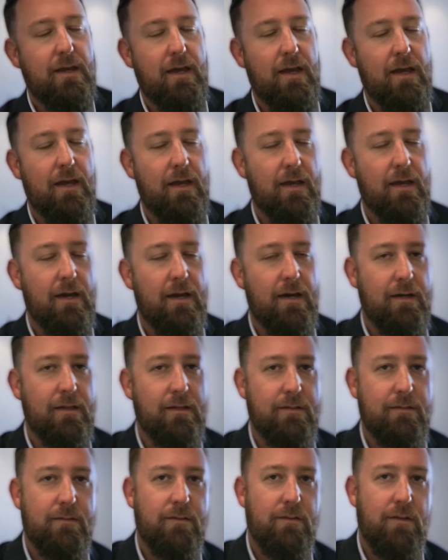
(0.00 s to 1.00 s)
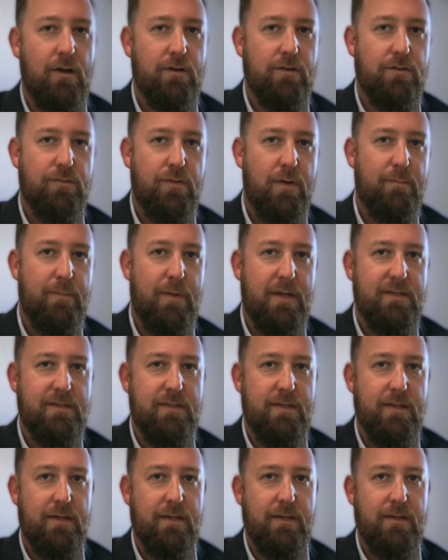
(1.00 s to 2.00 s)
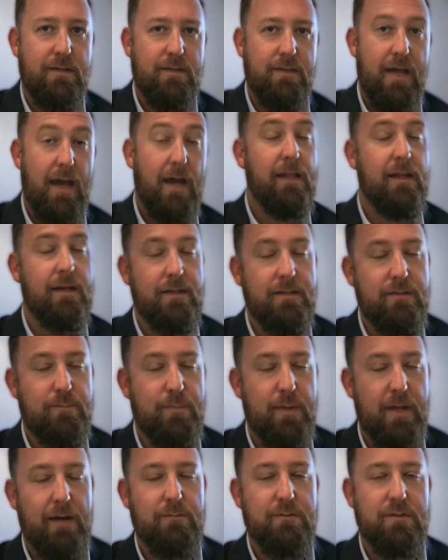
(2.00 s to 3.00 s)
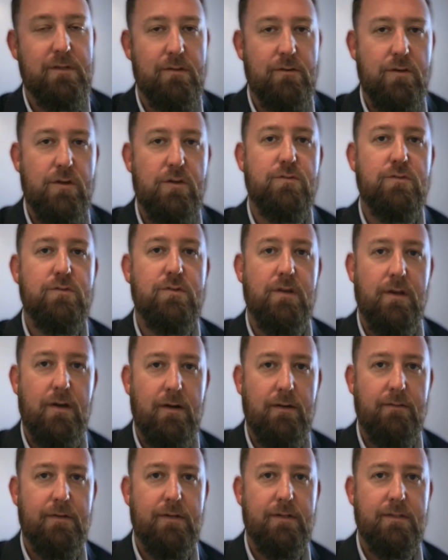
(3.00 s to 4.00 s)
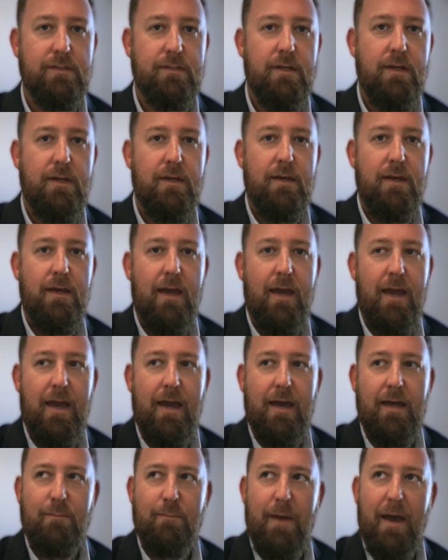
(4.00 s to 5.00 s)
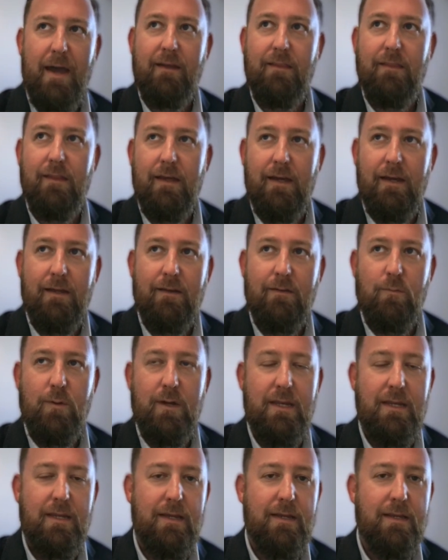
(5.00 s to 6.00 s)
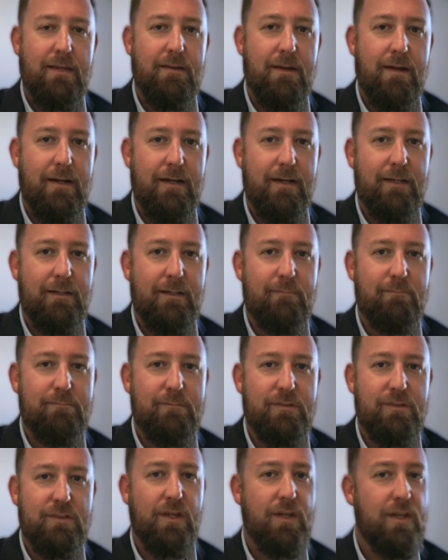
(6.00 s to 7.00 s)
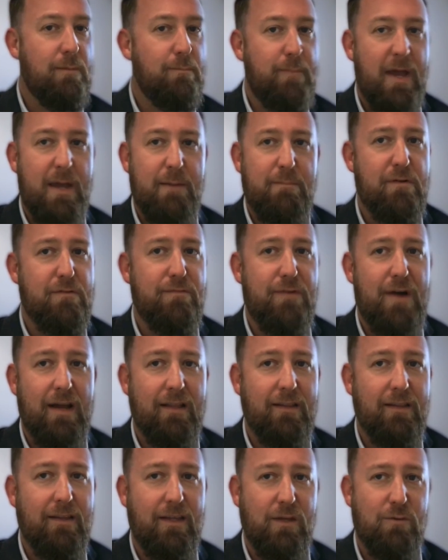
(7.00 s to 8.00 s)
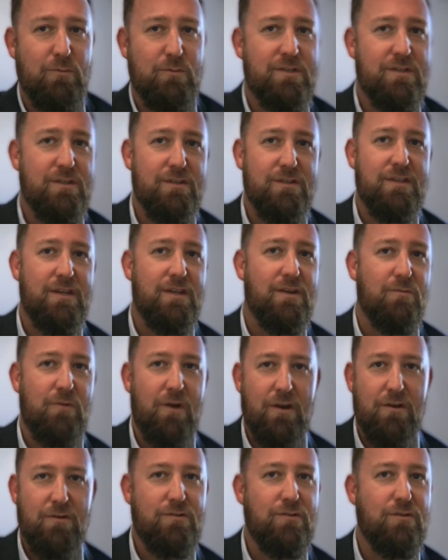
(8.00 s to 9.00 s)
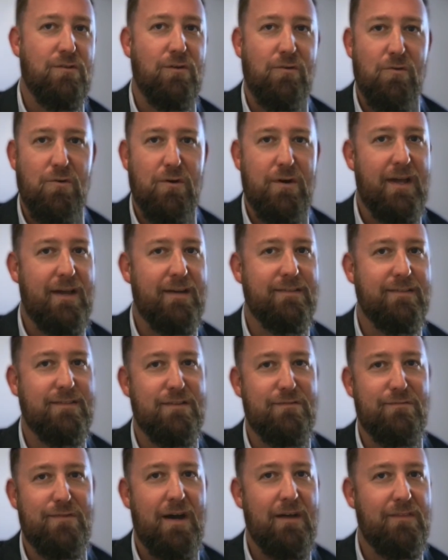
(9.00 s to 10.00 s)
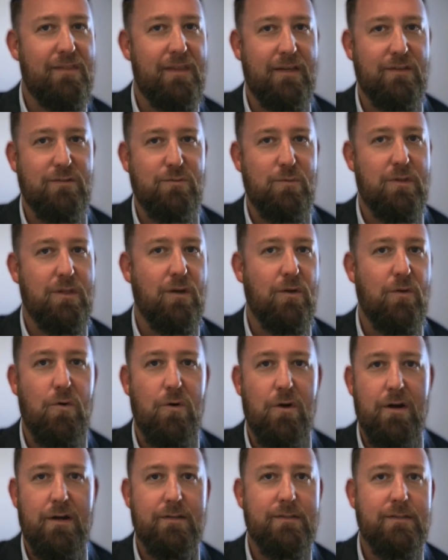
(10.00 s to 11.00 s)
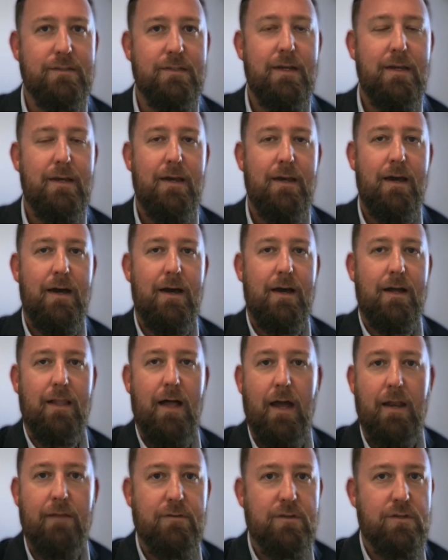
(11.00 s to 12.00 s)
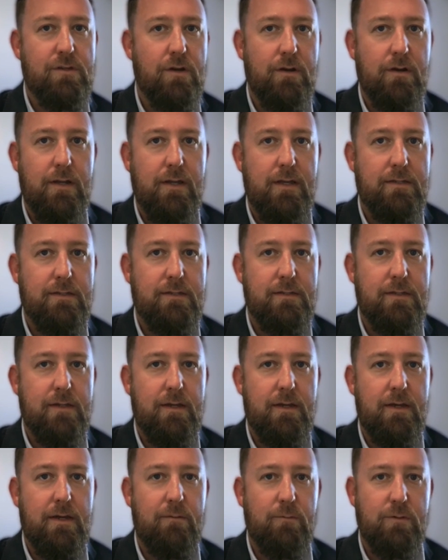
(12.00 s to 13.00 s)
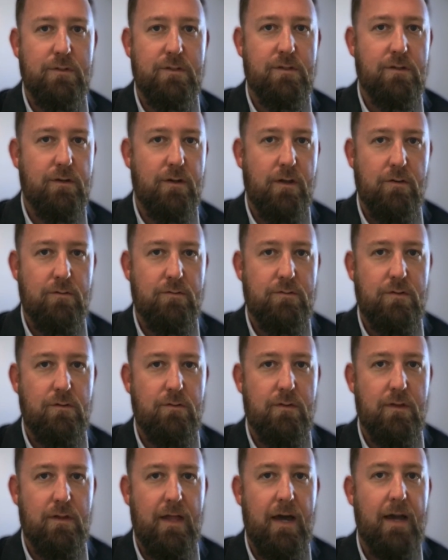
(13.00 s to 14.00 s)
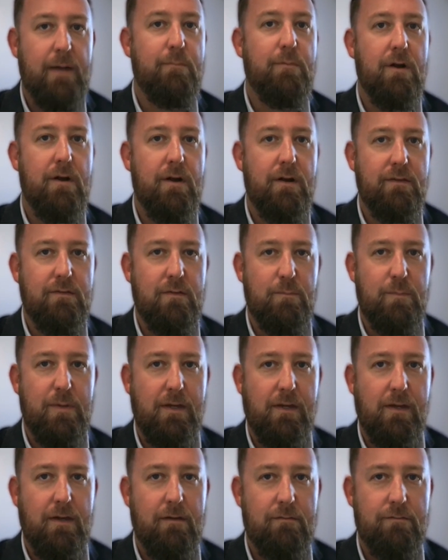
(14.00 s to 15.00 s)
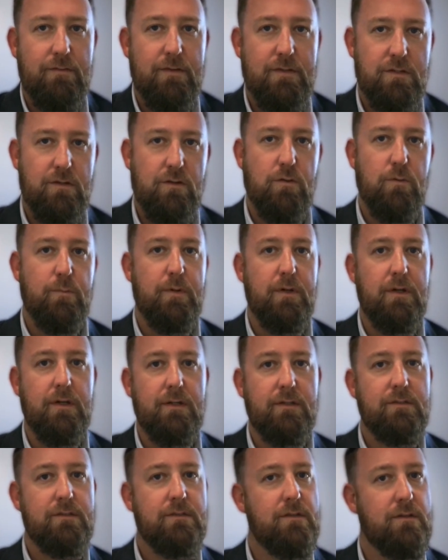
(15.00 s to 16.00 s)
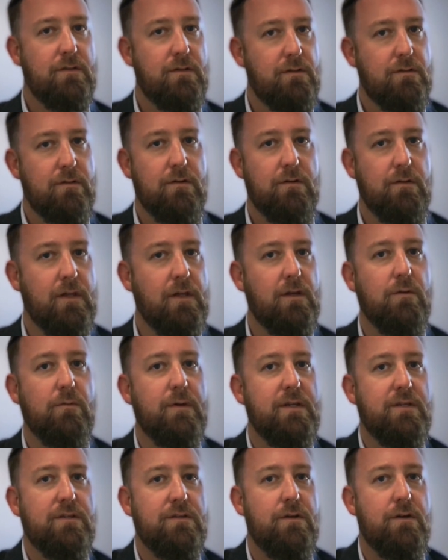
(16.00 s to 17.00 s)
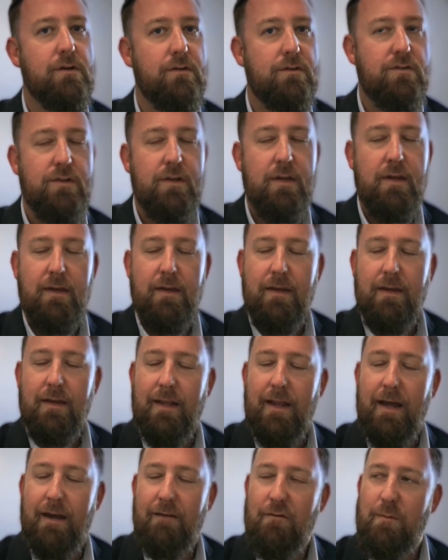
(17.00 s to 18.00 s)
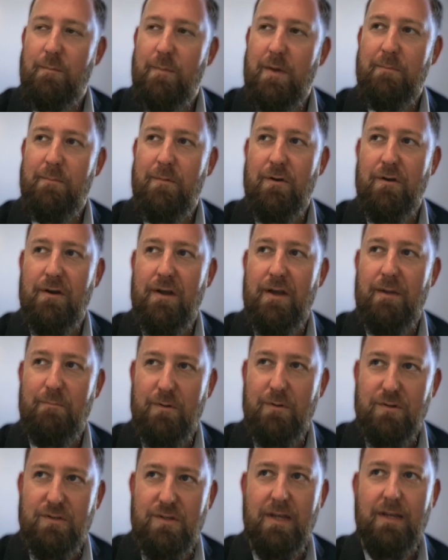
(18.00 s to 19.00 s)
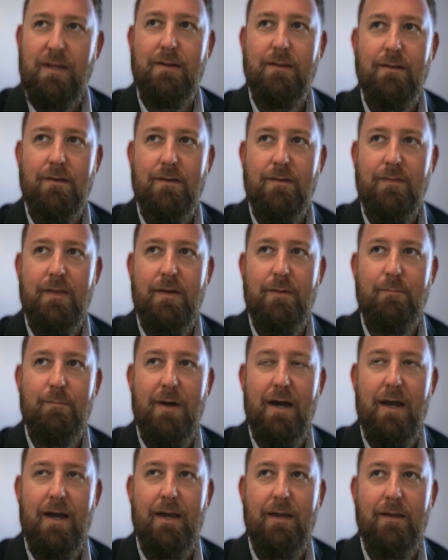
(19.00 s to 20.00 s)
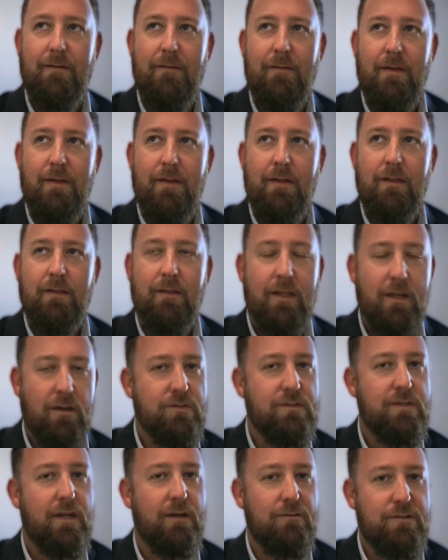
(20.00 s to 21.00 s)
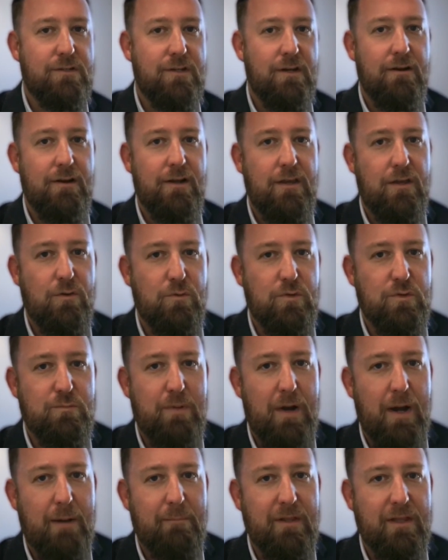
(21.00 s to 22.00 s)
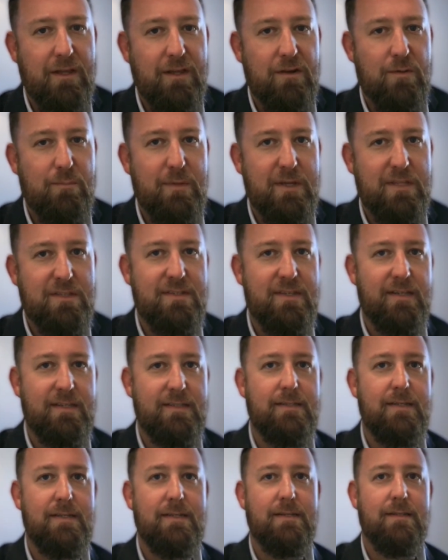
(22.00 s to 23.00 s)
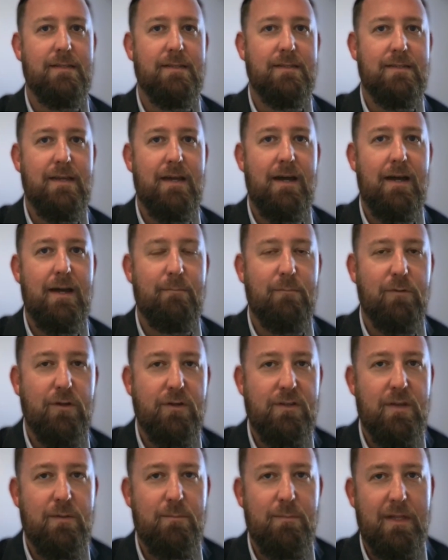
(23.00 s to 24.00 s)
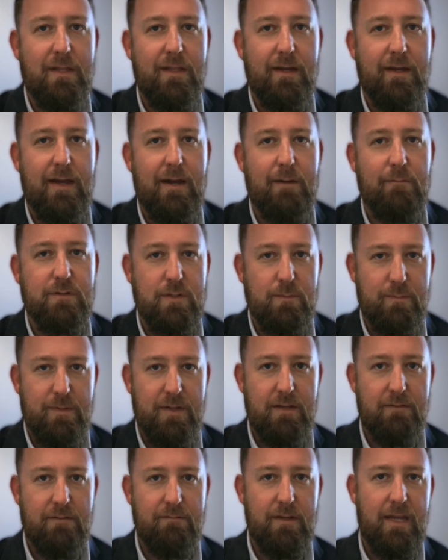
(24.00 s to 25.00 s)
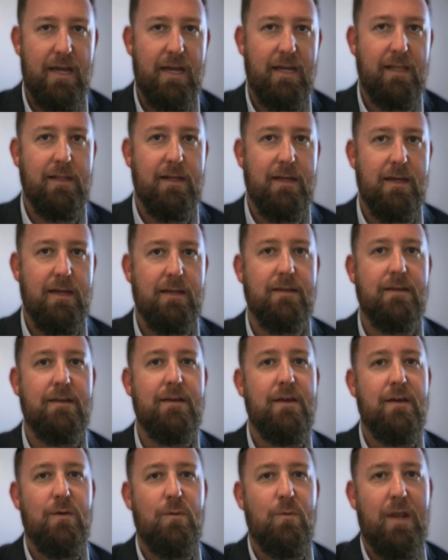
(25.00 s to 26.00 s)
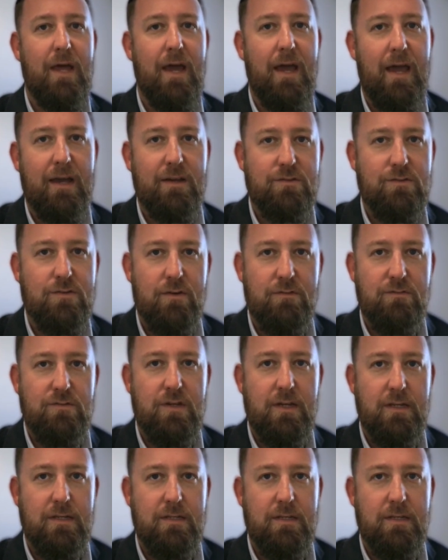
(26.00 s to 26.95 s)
a large firm based in Dallas, but I was in their Houston office. And back then we did still did paper filing. You would still send a runner to the courthouse to file things with the courts. A lot of attorneys would still go to the library to pick up physical books to do their legal research. And I remember in particular that my legal secretary, who was probably in her mid 60s at the time, looked at me like I was a bit of an alien when I asked her if she could